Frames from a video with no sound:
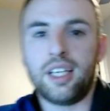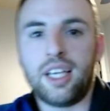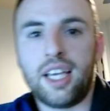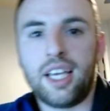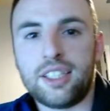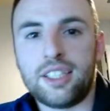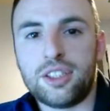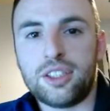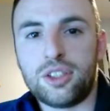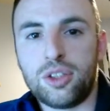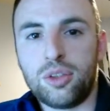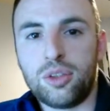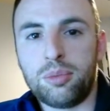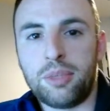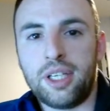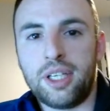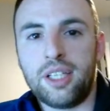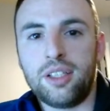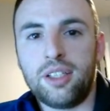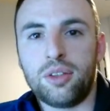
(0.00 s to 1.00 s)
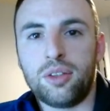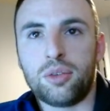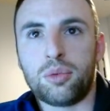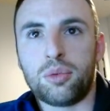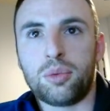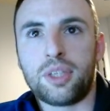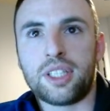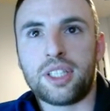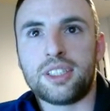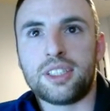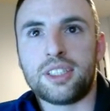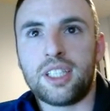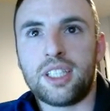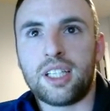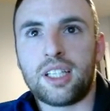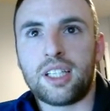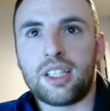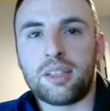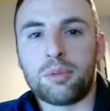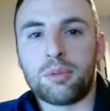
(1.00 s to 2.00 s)
and zoom in, we can see it
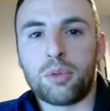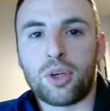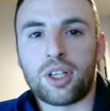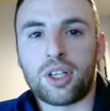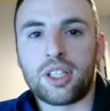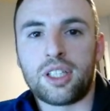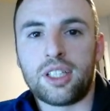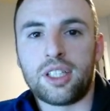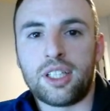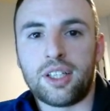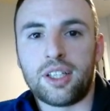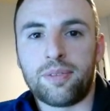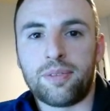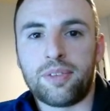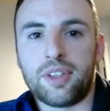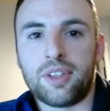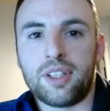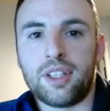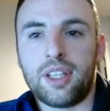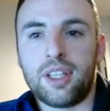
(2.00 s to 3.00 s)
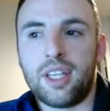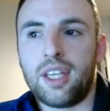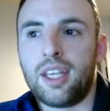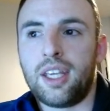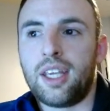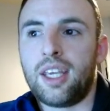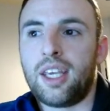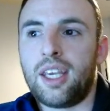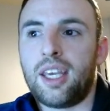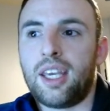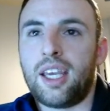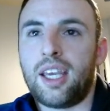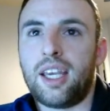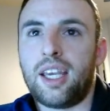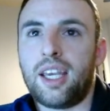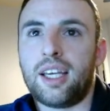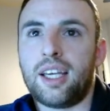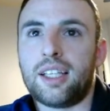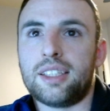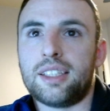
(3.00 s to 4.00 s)
a little more clear.
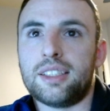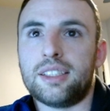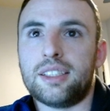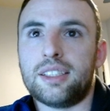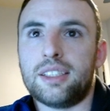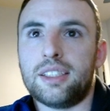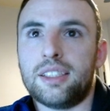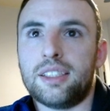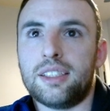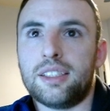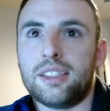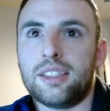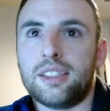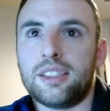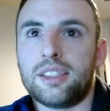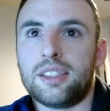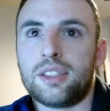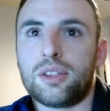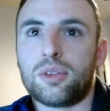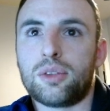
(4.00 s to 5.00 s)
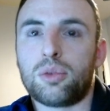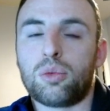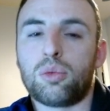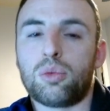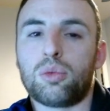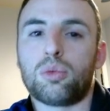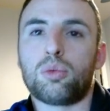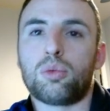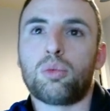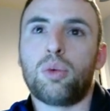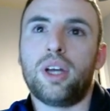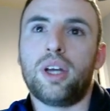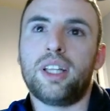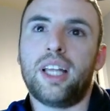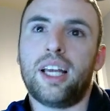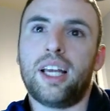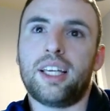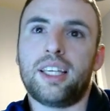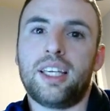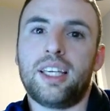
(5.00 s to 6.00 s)
And when
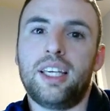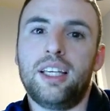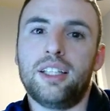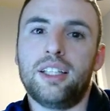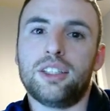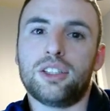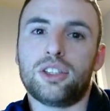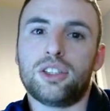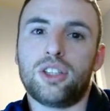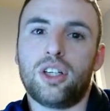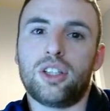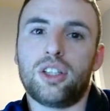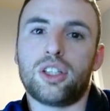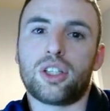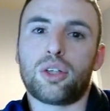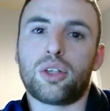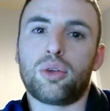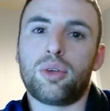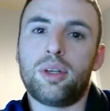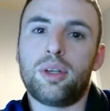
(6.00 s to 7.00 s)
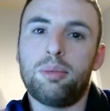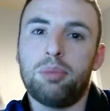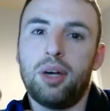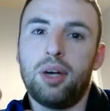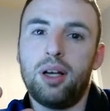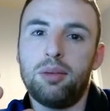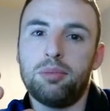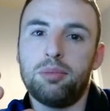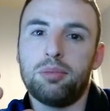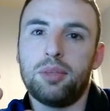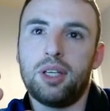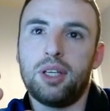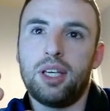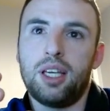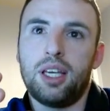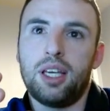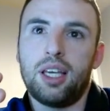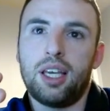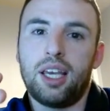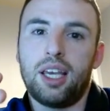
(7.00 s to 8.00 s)
that heat started to creep up
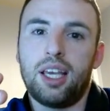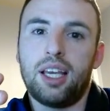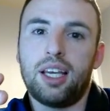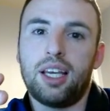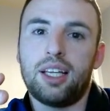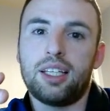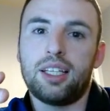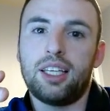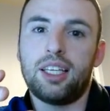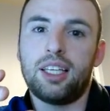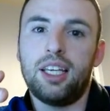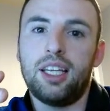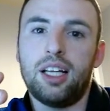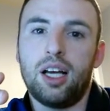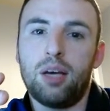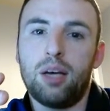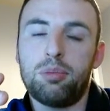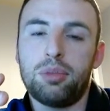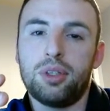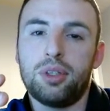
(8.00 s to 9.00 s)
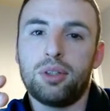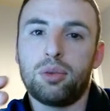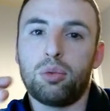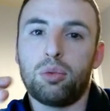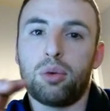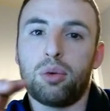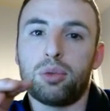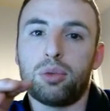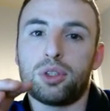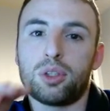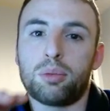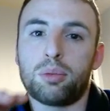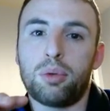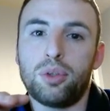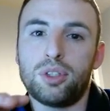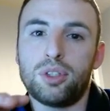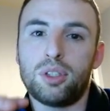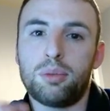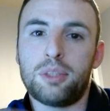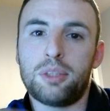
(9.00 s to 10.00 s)
and heat up what was
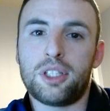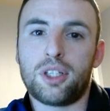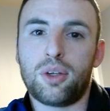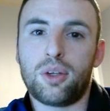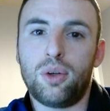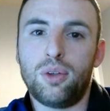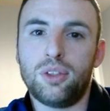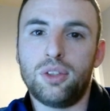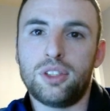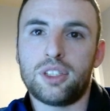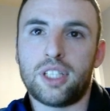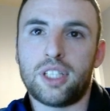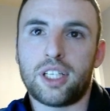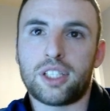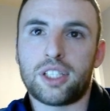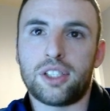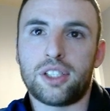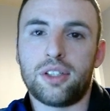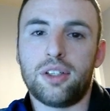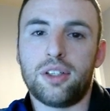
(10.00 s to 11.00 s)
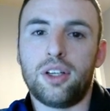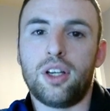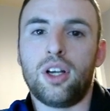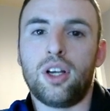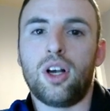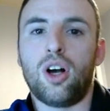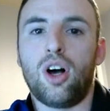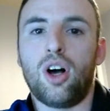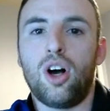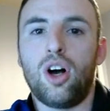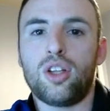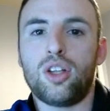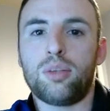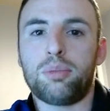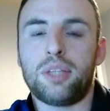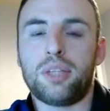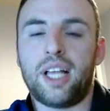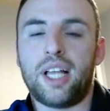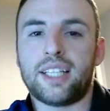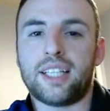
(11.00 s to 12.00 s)
supposed to be the cold section, all the
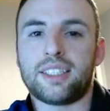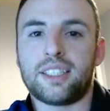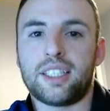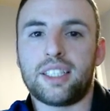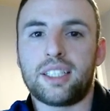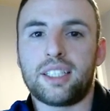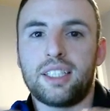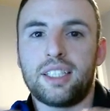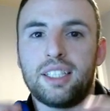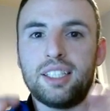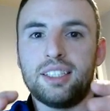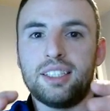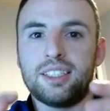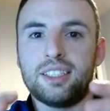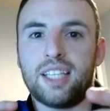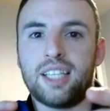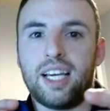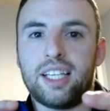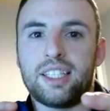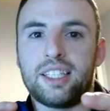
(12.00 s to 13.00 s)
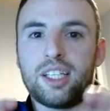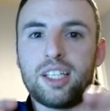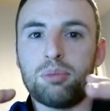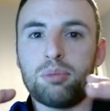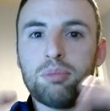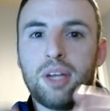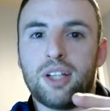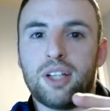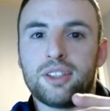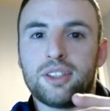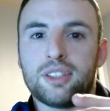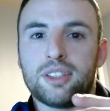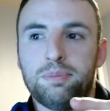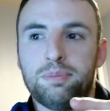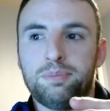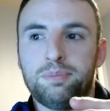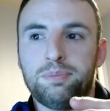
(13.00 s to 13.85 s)
plastic inside there melted.